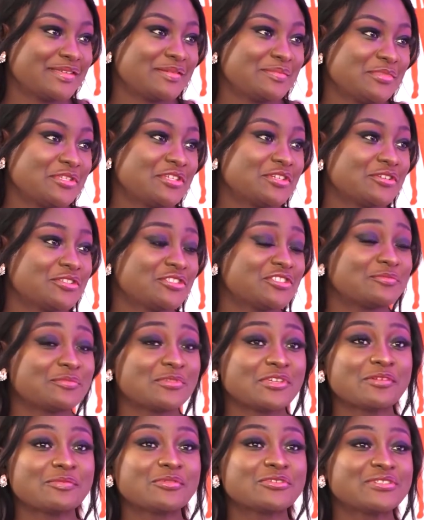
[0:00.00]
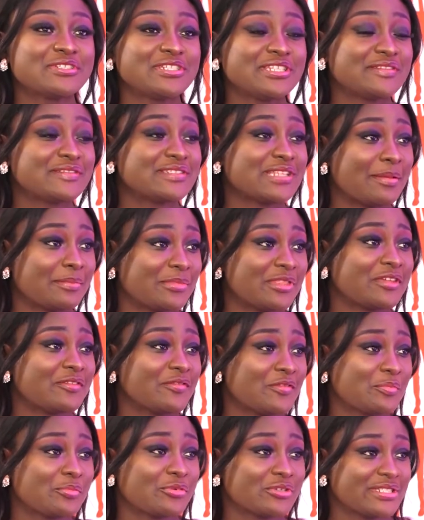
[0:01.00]
Because you've been able to leave something
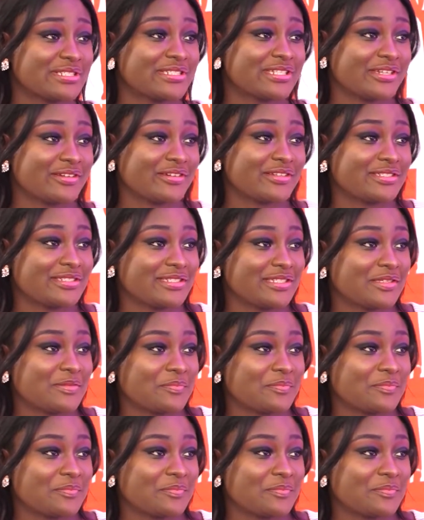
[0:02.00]
for posterity.